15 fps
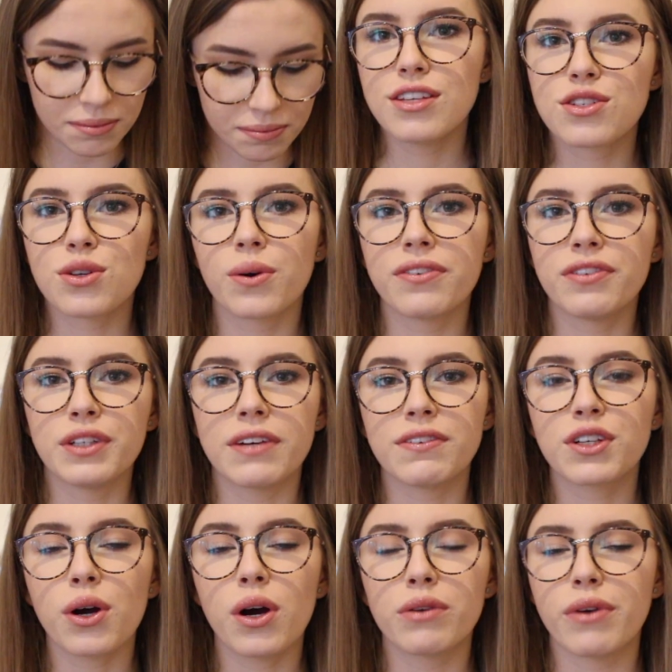So if you
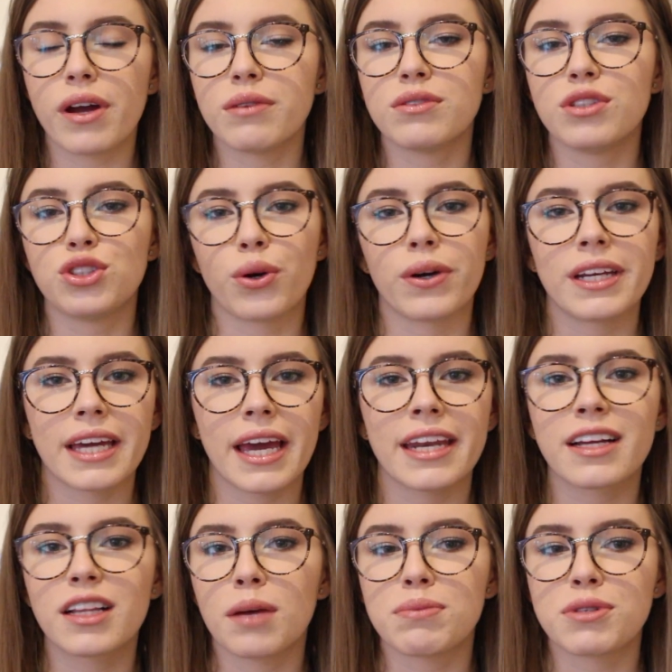never got around to joining
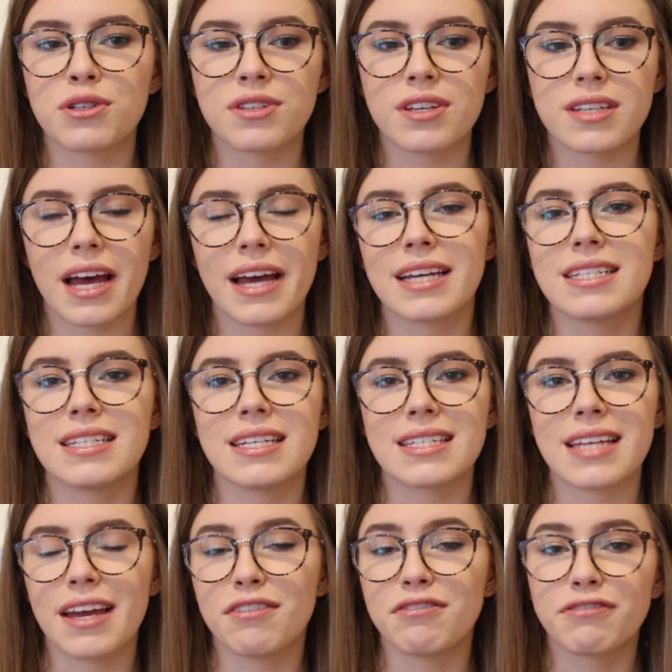any clubs or societies
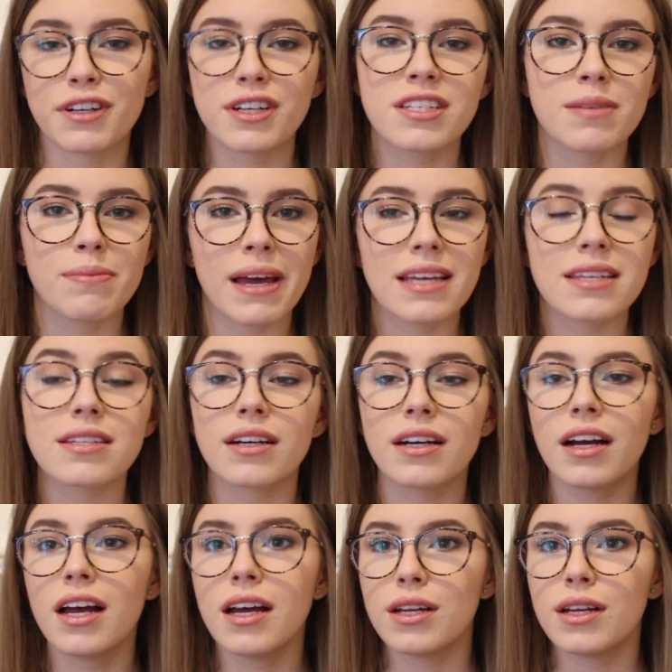in first semester,